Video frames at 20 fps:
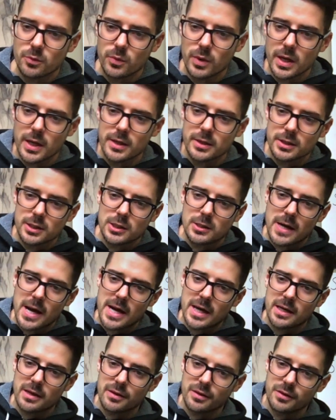and
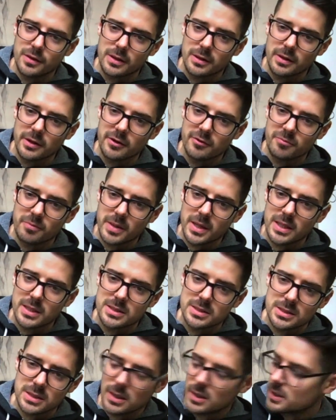crack a thick layer of
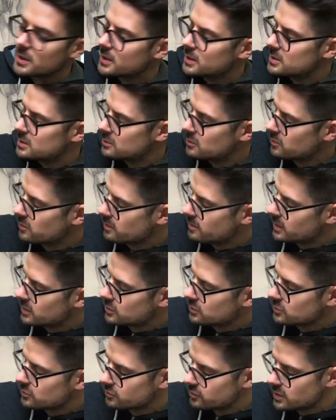paint on it, so you want to make
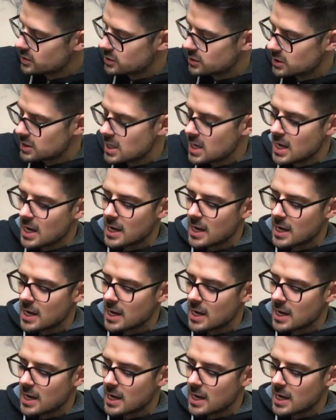sure it's rigid.